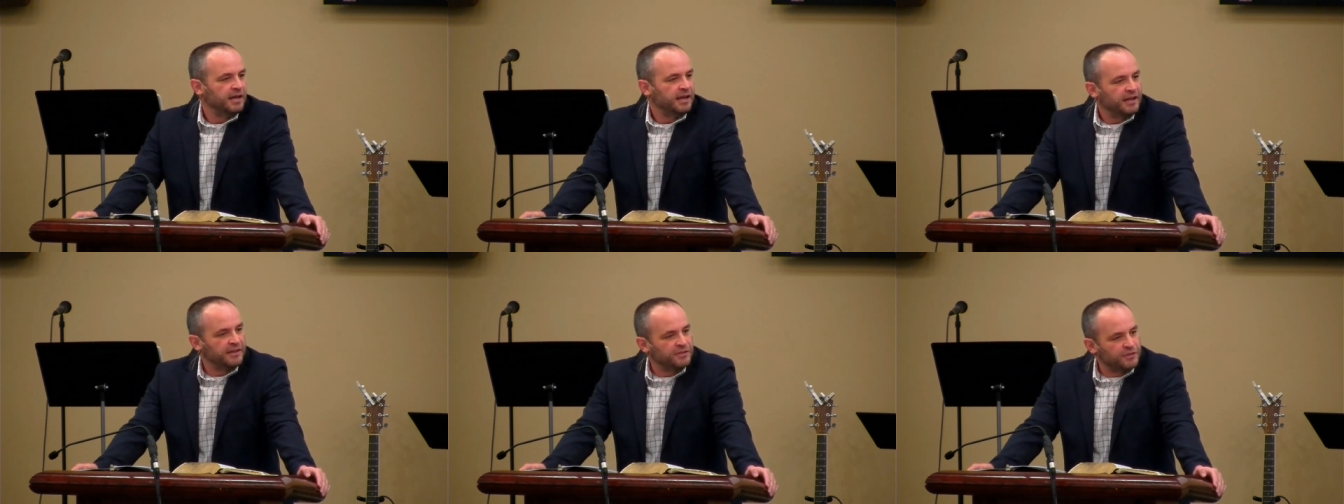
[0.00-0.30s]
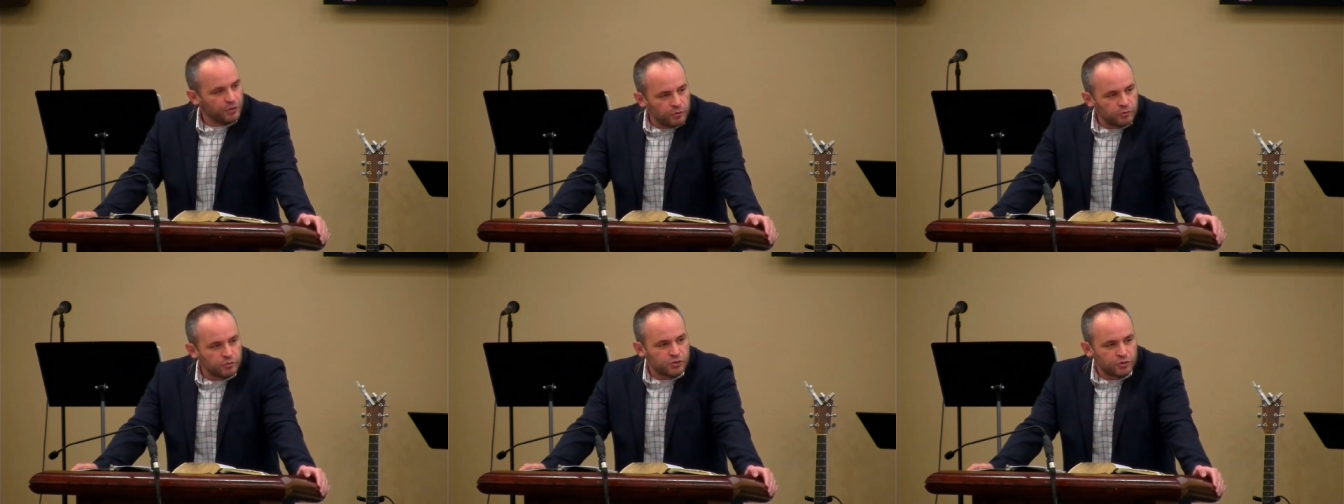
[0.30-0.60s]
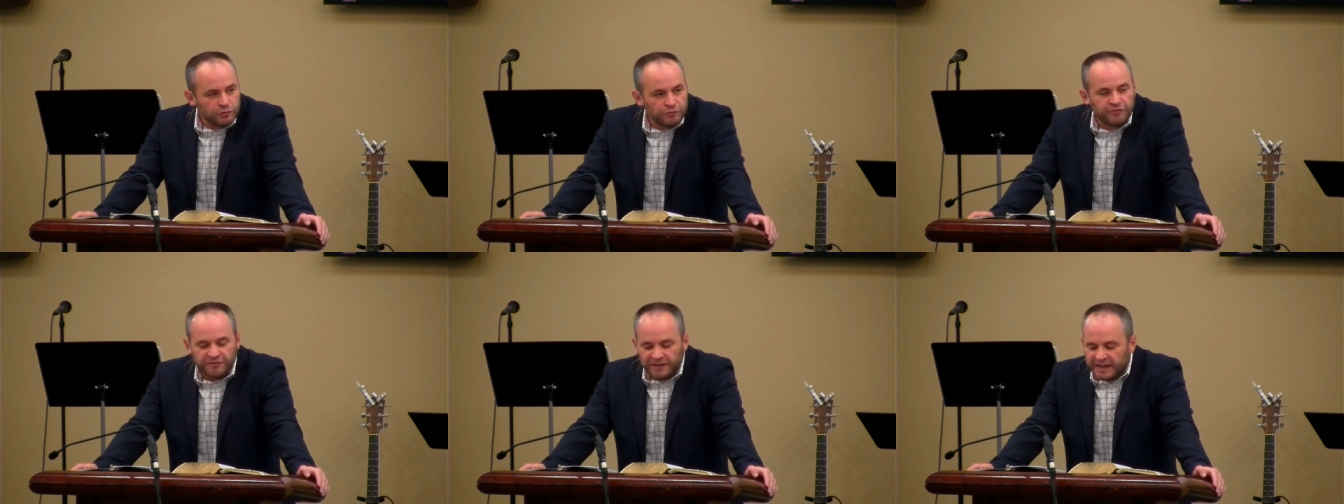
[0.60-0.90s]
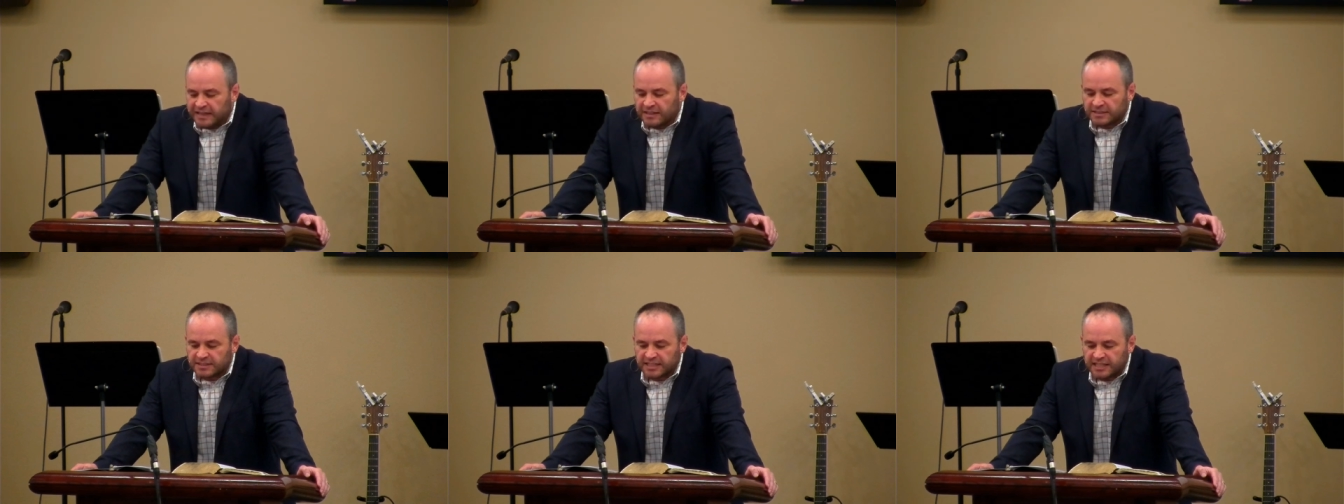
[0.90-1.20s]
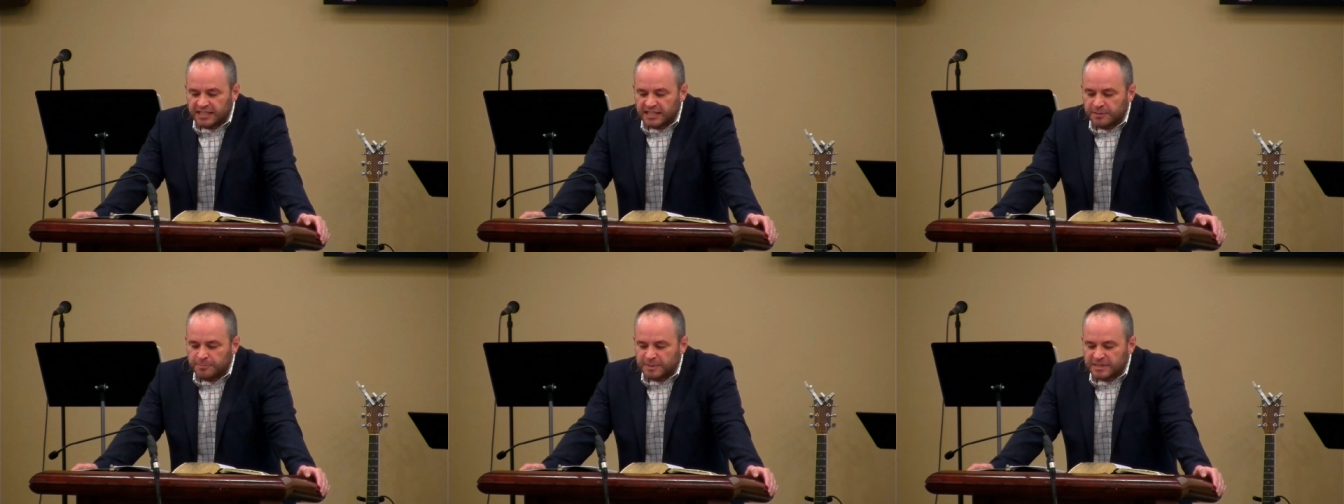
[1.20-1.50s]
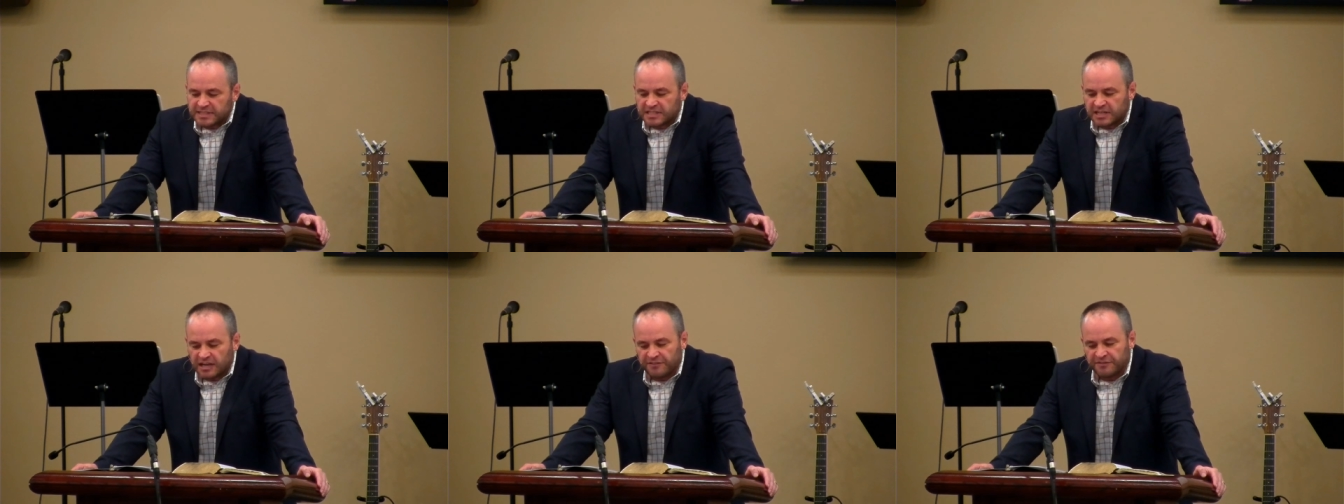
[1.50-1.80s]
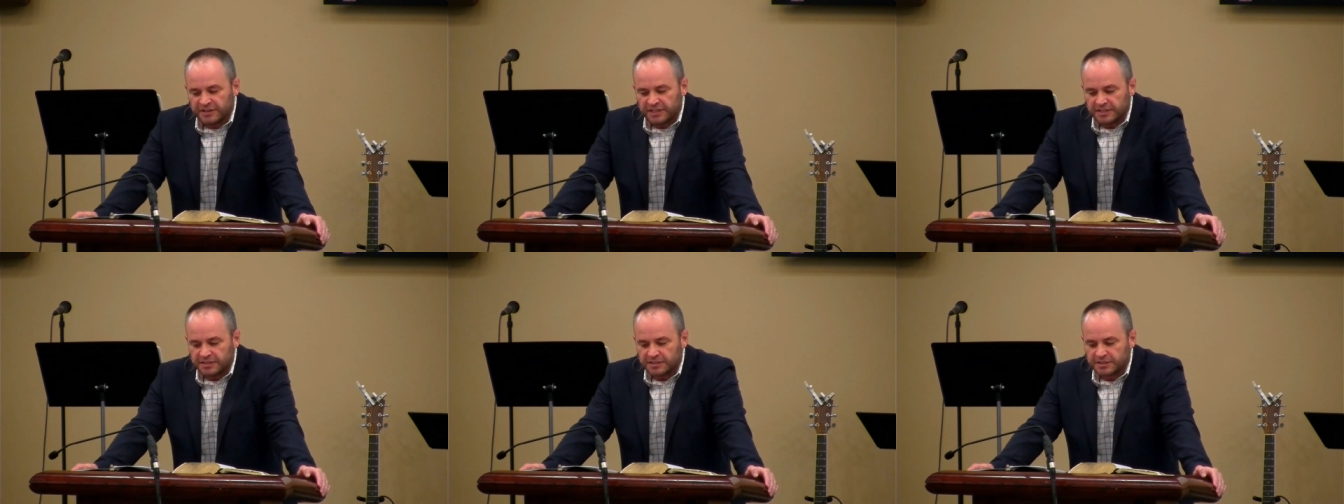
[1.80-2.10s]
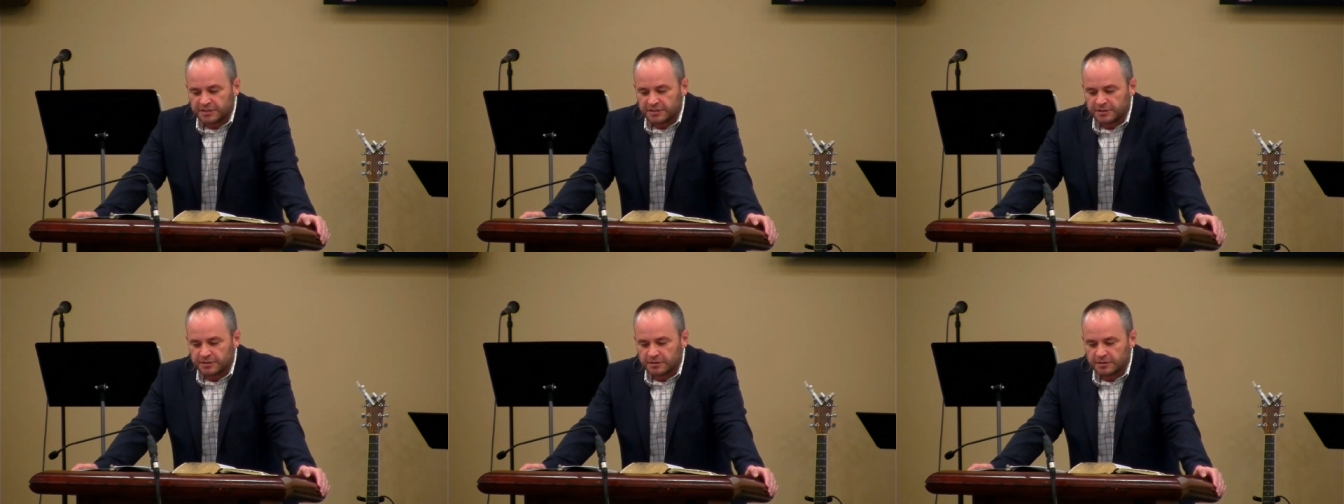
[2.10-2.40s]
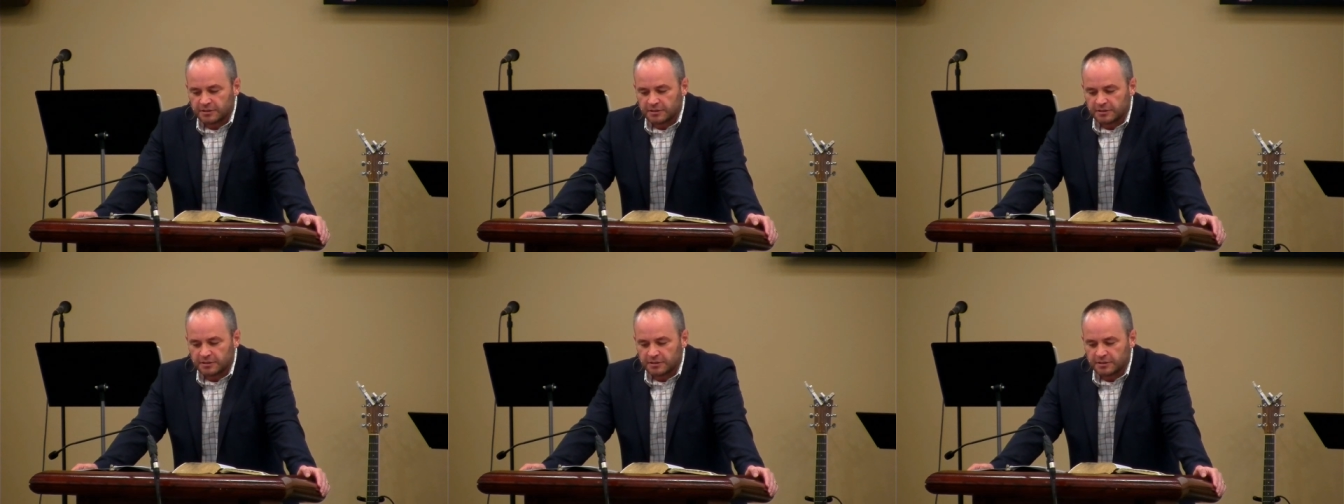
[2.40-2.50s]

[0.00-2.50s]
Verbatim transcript: and those who fail to keep his covenant.